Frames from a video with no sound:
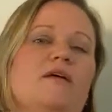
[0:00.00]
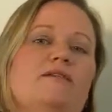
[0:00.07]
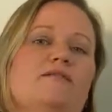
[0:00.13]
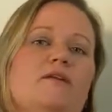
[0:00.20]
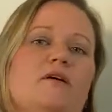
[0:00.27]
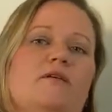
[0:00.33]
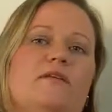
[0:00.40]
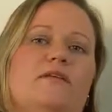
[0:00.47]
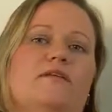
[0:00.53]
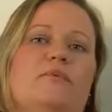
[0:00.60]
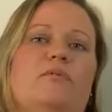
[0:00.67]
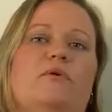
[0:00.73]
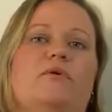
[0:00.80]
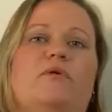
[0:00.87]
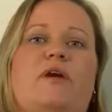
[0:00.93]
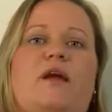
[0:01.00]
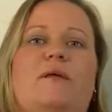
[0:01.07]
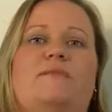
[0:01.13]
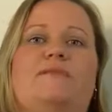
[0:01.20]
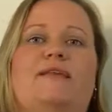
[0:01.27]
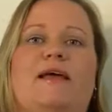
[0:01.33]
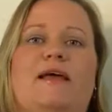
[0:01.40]
So these are
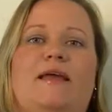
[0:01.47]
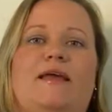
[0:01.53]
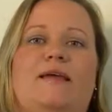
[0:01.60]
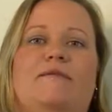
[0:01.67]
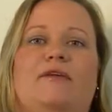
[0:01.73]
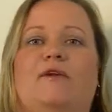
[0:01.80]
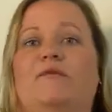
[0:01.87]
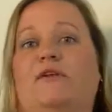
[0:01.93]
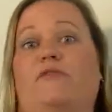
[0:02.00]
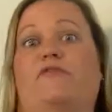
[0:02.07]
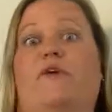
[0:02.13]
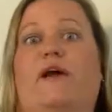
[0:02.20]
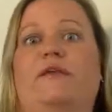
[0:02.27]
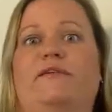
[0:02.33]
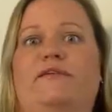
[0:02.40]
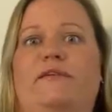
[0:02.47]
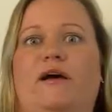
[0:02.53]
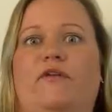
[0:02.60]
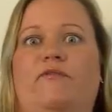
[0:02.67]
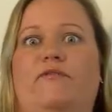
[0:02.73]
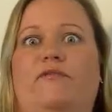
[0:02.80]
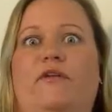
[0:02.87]
programs like, you know, when you find
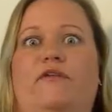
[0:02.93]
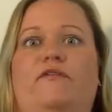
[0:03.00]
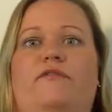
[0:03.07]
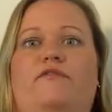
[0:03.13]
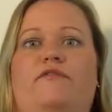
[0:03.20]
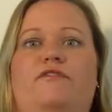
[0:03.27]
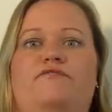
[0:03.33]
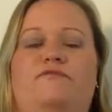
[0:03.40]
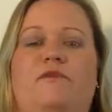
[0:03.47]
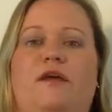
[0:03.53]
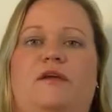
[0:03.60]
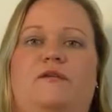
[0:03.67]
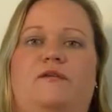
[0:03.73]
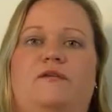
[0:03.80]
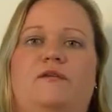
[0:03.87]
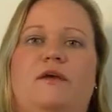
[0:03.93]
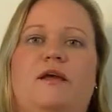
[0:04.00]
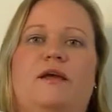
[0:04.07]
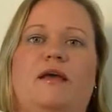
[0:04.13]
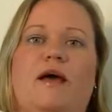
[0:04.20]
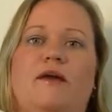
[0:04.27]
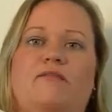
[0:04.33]
yourself in front of the refrigerator,
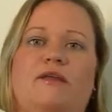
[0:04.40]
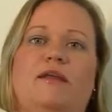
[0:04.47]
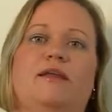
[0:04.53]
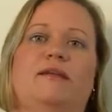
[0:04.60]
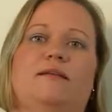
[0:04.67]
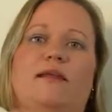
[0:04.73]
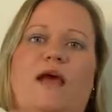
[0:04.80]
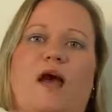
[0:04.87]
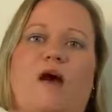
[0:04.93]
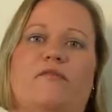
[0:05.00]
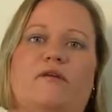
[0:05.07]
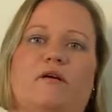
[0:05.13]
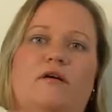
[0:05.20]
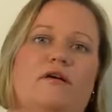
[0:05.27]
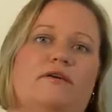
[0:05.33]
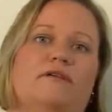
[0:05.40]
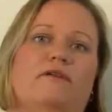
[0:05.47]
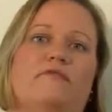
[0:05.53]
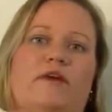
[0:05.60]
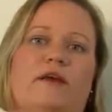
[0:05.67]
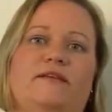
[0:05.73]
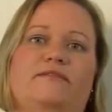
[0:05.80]
haven't eaten half a carton
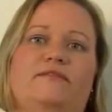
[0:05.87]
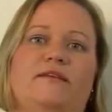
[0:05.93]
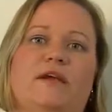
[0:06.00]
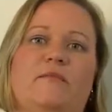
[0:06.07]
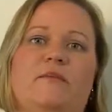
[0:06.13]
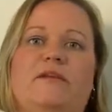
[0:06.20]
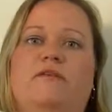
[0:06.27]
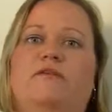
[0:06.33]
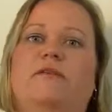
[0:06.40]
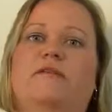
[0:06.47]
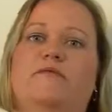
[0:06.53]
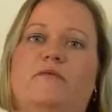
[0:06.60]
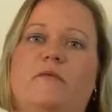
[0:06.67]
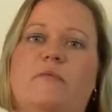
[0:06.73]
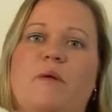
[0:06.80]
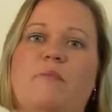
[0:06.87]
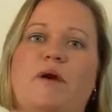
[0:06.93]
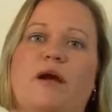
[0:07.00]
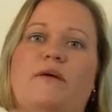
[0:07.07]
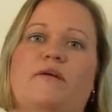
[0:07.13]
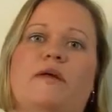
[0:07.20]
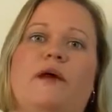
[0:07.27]
of ice cream and you don't even
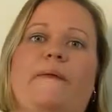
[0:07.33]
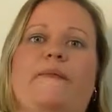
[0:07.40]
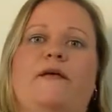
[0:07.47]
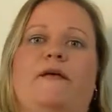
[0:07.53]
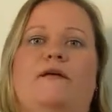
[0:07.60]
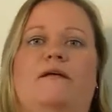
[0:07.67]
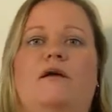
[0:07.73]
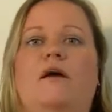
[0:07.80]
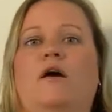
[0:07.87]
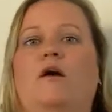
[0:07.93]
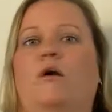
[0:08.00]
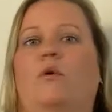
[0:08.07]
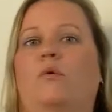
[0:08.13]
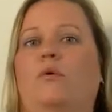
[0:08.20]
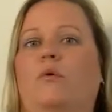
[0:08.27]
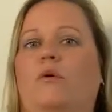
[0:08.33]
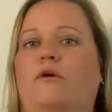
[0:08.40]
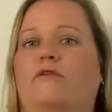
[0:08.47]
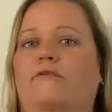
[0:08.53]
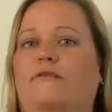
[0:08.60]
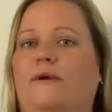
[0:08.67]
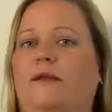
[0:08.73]
remember how you got there.
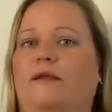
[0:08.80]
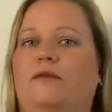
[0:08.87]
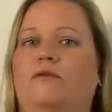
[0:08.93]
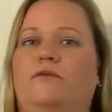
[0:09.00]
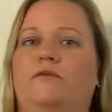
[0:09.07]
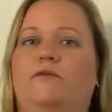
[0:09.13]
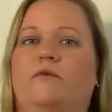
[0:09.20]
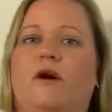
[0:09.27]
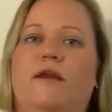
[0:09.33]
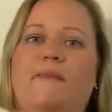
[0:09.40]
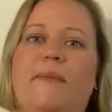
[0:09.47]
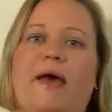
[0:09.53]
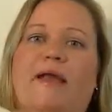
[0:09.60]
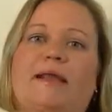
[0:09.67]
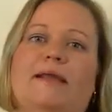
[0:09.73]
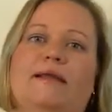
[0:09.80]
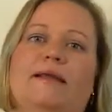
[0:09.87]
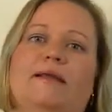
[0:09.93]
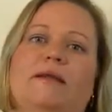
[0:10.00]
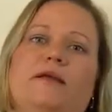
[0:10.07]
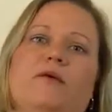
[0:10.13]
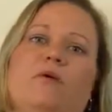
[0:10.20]
Or when you
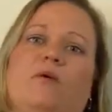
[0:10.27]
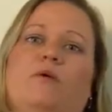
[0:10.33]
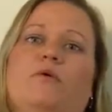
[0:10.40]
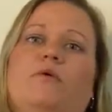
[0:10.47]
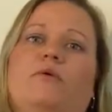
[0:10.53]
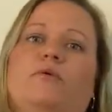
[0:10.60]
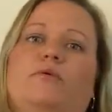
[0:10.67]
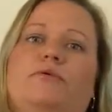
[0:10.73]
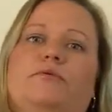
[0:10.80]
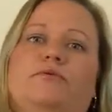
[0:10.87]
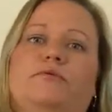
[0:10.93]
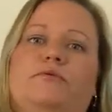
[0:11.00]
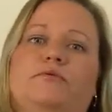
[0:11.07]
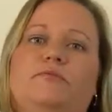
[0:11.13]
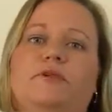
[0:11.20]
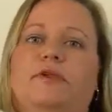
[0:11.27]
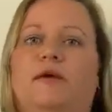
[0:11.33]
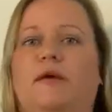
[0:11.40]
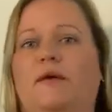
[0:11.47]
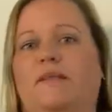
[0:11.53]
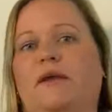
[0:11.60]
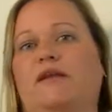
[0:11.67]
automatically go to
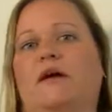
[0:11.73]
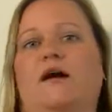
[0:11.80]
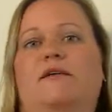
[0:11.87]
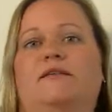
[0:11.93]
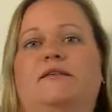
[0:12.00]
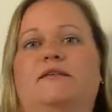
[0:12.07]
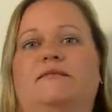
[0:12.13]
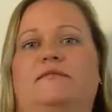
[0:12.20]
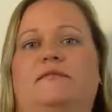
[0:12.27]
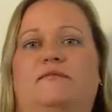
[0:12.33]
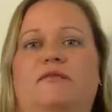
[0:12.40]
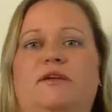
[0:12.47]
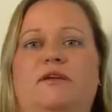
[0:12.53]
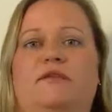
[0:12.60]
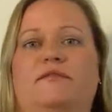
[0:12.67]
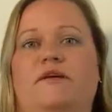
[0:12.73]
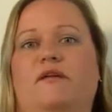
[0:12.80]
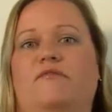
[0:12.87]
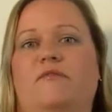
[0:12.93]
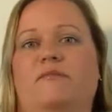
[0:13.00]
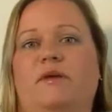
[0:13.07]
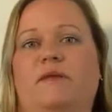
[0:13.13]
the McDonald's and order
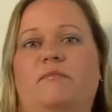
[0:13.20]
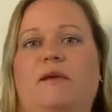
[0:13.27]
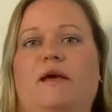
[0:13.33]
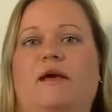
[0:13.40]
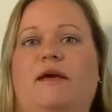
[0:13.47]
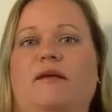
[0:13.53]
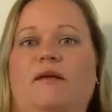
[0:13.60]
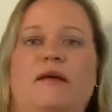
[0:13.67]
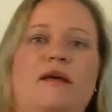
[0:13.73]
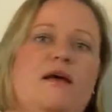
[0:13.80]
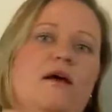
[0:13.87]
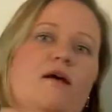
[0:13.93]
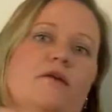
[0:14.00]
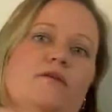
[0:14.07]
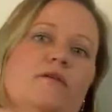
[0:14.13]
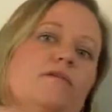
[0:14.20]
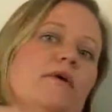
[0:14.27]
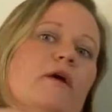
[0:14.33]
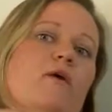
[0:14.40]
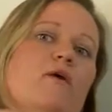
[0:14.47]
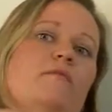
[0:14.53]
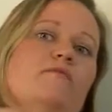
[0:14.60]
yourself a Big Mac on your
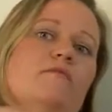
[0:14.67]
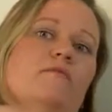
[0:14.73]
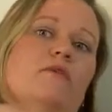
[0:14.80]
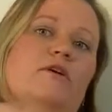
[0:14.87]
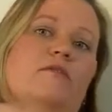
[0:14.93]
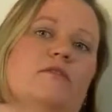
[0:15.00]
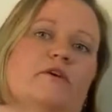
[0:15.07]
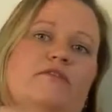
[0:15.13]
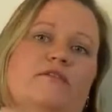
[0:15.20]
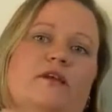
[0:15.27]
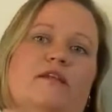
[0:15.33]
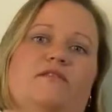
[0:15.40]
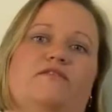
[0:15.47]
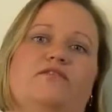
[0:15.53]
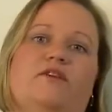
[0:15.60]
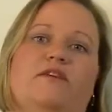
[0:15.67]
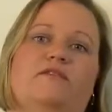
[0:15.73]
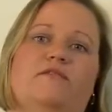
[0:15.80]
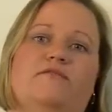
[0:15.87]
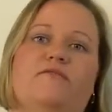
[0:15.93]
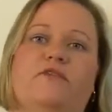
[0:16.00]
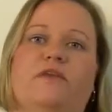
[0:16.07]
way home from work because you had a
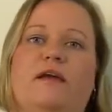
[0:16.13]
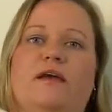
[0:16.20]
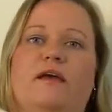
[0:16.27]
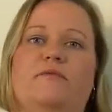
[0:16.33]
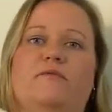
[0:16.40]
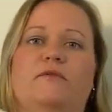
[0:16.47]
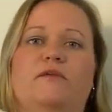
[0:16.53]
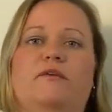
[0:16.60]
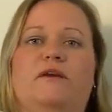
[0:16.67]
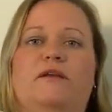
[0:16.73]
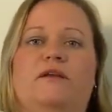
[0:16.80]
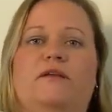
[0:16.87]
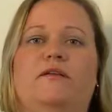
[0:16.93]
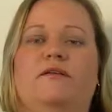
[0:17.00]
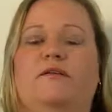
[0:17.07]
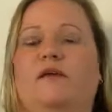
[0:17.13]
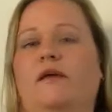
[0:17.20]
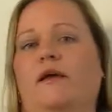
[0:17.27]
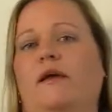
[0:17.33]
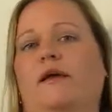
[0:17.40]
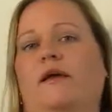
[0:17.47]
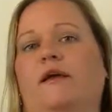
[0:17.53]
stressful day at work and
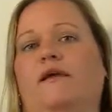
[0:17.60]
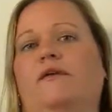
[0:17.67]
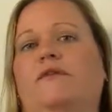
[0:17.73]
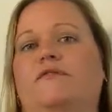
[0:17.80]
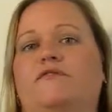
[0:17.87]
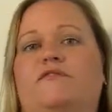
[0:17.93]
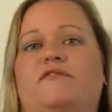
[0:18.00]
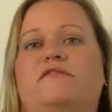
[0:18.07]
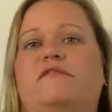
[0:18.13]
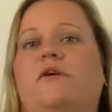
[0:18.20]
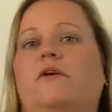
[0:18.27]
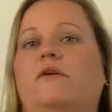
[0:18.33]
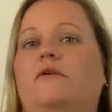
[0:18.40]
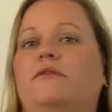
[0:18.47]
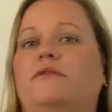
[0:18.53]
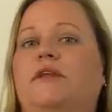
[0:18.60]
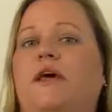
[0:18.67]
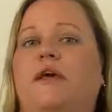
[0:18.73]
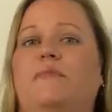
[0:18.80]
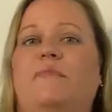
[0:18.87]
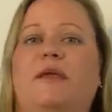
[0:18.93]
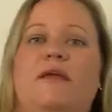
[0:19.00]
you just know
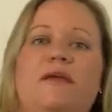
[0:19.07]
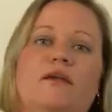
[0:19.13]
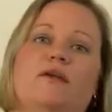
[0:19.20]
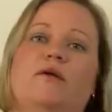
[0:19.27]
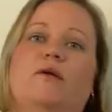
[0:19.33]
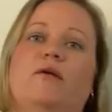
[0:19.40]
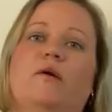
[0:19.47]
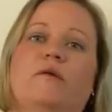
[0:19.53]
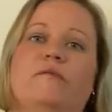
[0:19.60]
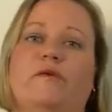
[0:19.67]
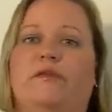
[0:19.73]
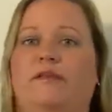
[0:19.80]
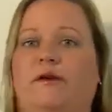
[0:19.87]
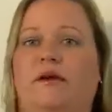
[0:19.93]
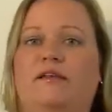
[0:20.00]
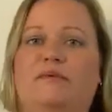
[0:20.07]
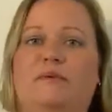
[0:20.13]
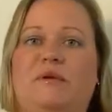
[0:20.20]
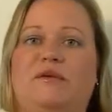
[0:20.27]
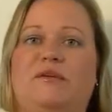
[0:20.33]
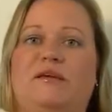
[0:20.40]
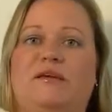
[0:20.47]
that being at home with your
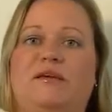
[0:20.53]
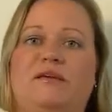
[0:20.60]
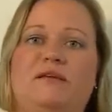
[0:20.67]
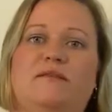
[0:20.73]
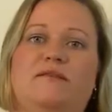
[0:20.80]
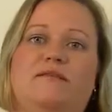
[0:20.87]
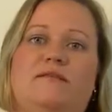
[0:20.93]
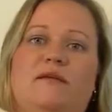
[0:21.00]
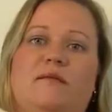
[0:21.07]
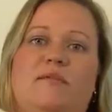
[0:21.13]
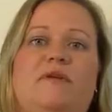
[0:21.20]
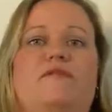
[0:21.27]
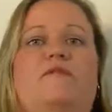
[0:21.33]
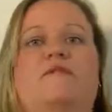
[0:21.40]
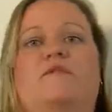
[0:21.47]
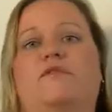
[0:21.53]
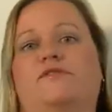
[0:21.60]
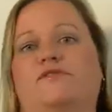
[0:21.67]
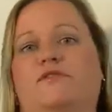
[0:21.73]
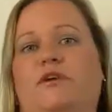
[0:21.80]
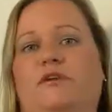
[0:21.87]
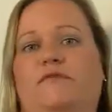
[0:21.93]
husband and your kids is going to be even more
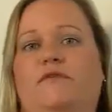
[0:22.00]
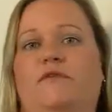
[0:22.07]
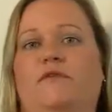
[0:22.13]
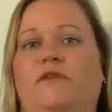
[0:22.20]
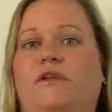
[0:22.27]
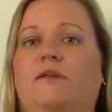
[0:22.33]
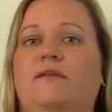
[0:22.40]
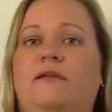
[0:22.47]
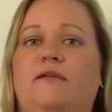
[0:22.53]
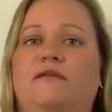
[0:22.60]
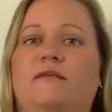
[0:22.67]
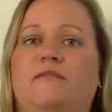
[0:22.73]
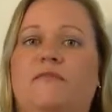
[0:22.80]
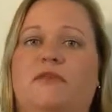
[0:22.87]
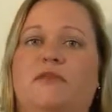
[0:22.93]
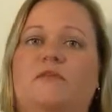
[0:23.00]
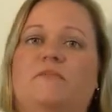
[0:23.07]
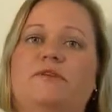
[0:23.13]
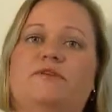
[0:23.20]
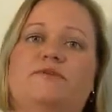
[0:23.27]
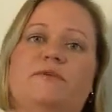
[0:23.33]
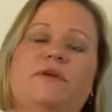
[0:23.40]
stressful and you need something in
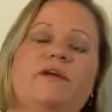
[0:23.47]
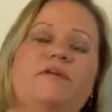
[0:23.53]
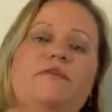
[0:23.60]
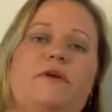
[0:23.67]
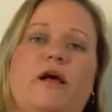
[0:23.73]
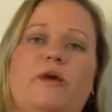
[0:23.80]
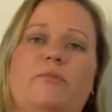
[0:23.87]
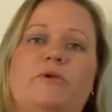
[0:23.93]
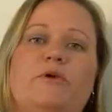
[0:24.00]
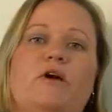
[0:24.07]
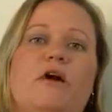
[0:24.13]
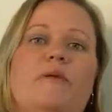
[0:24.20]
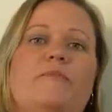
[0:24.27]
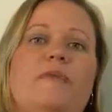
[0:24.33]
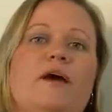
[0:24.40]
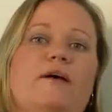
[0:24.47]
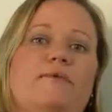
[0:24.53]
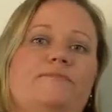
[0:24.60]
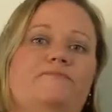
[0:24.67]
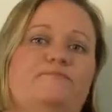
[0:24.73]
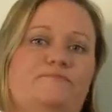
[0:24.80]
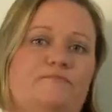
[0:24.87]
between to help you calm down.